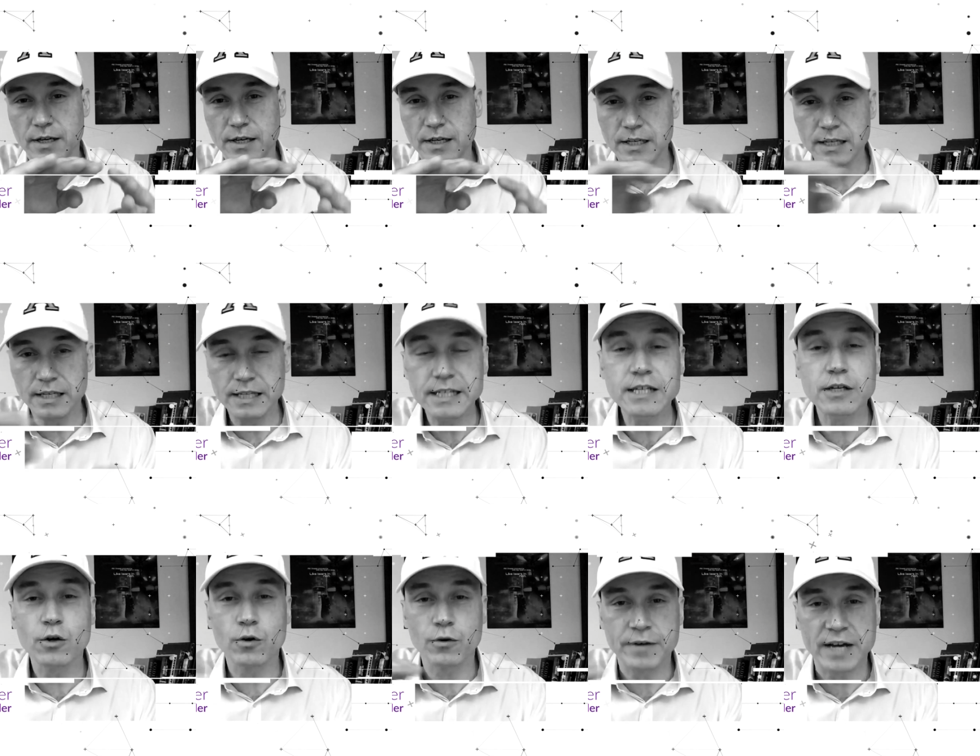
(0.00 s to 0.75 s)

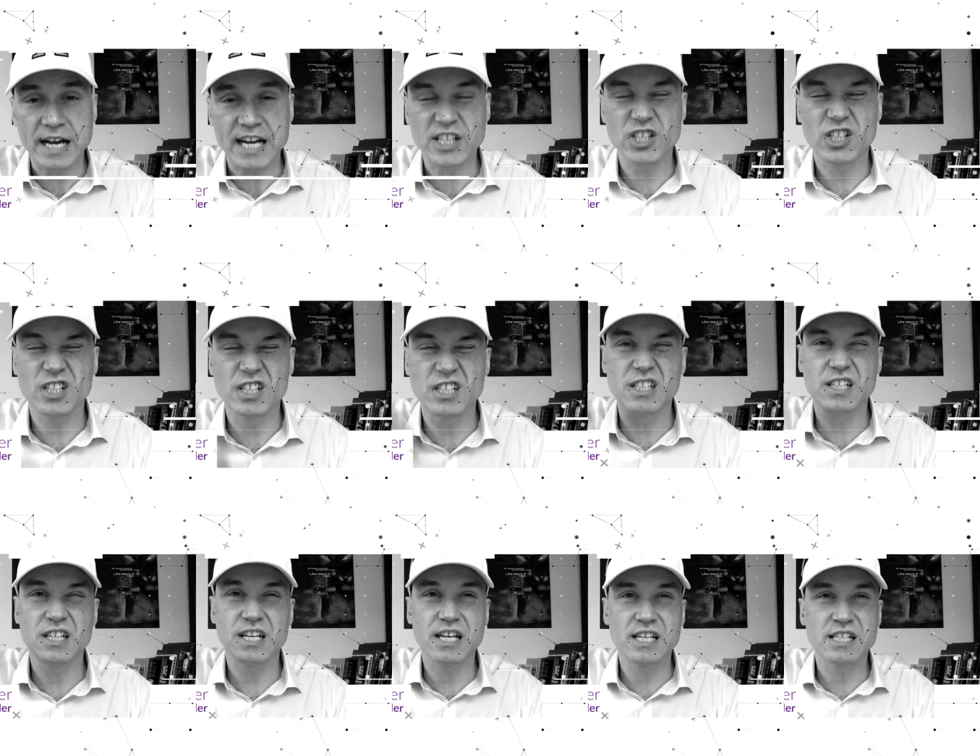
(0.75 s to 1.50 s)
linear
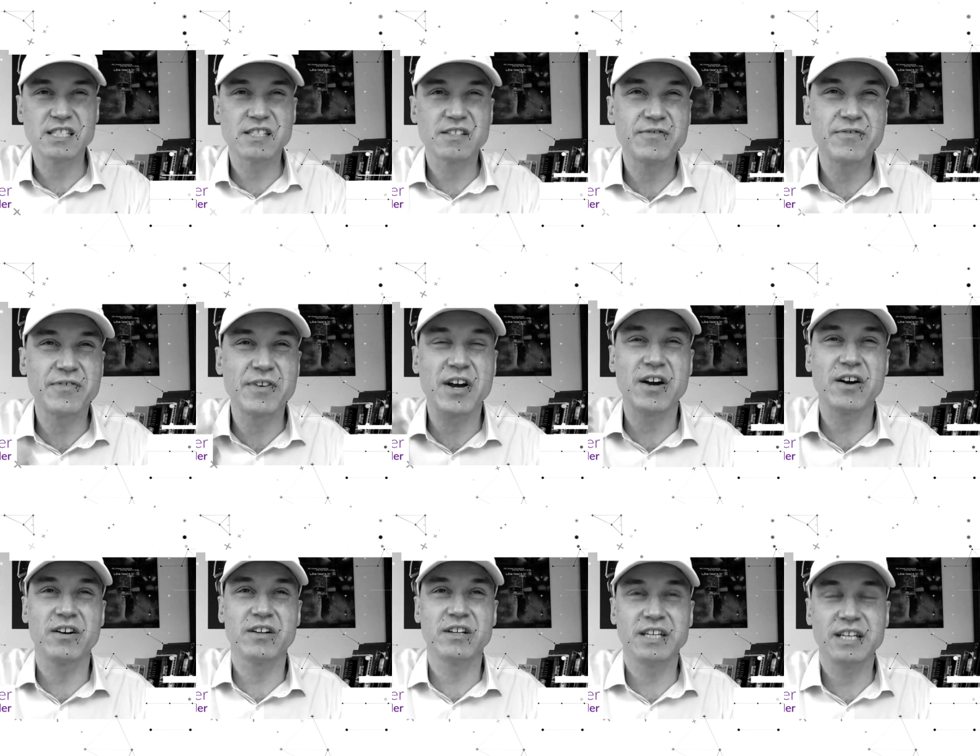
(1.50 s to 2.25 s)
fashion, it's
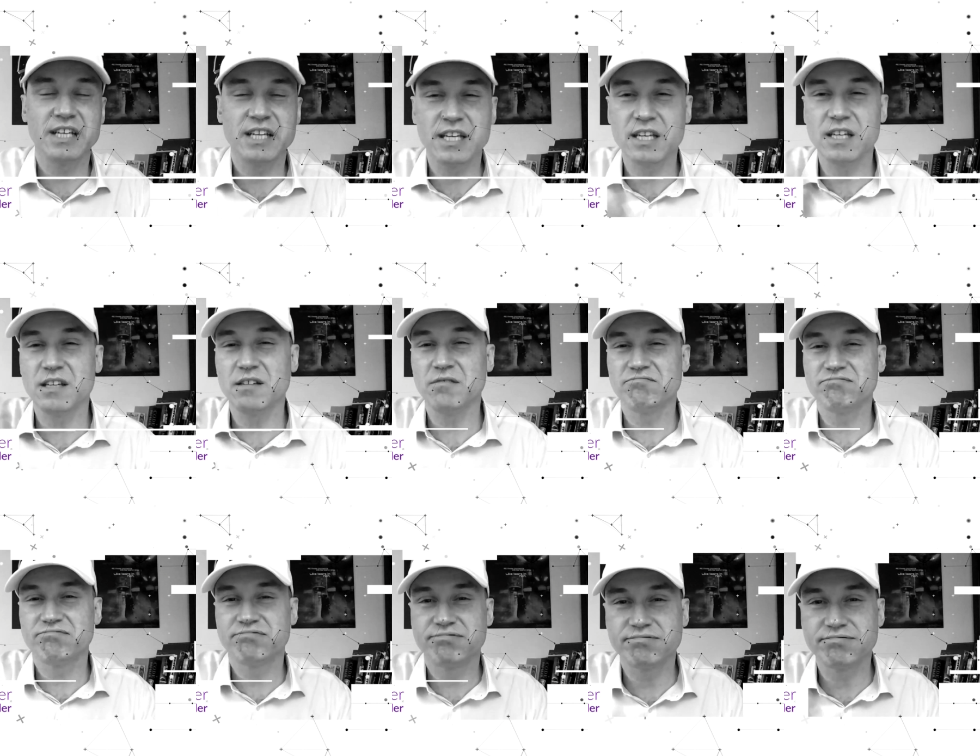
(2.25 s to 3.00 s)
fairly
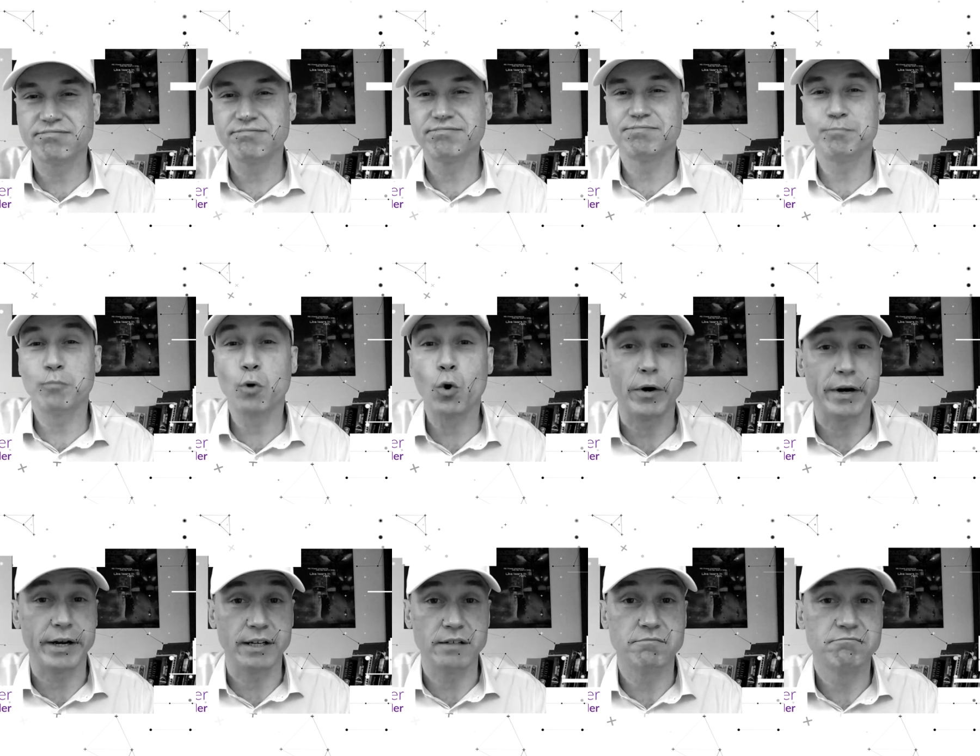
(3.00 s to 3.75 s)

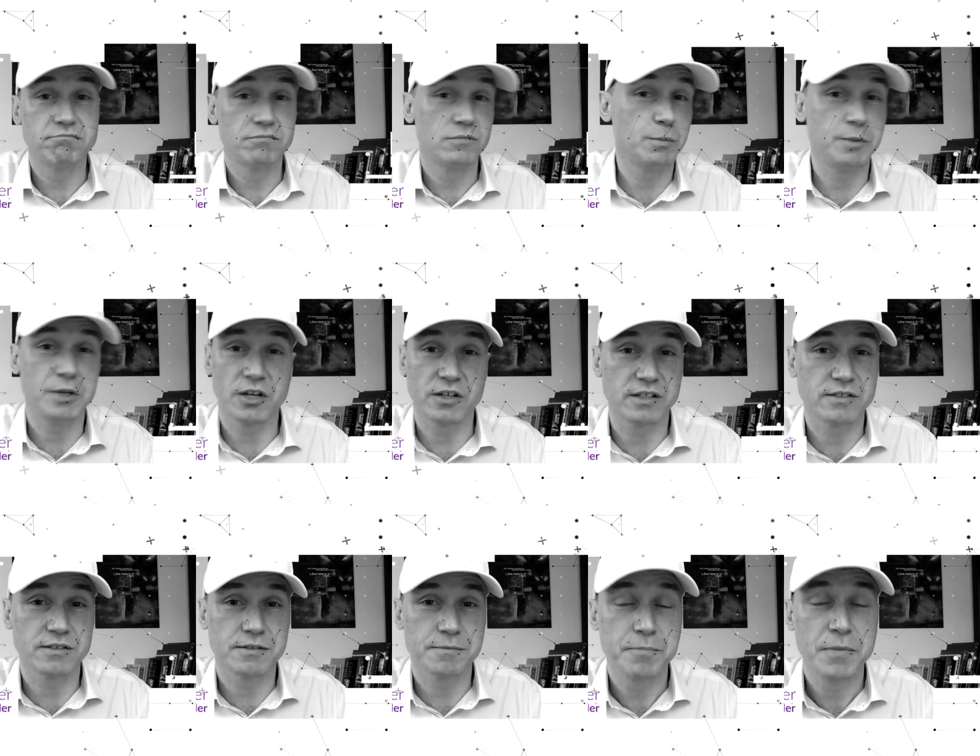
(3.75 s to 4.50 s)
boring, to be
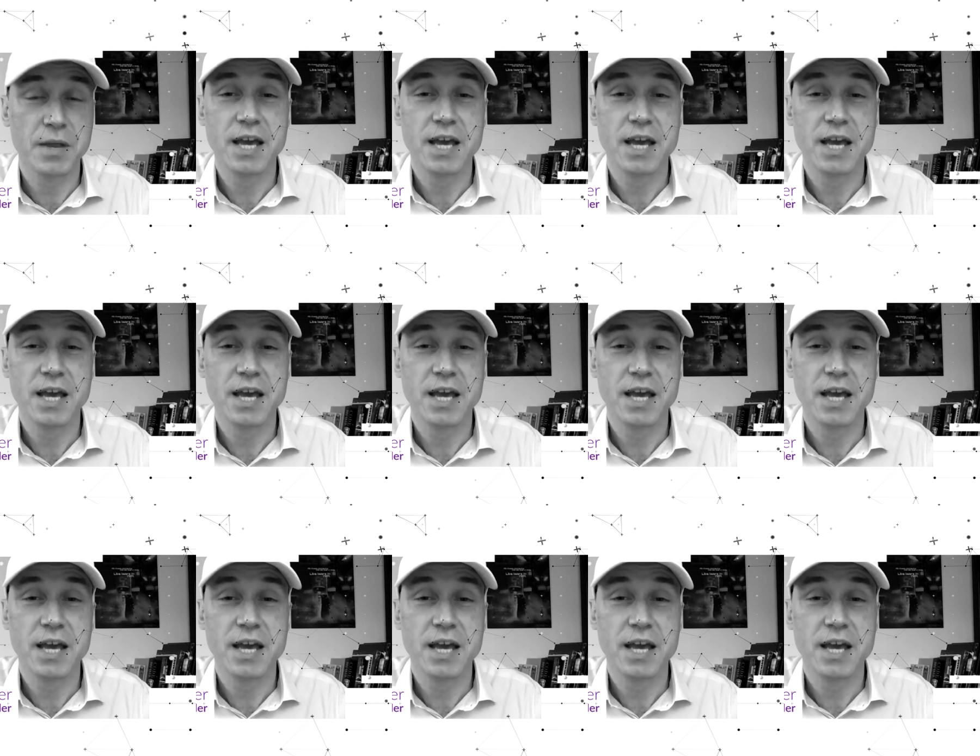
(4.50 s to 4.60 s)
honest.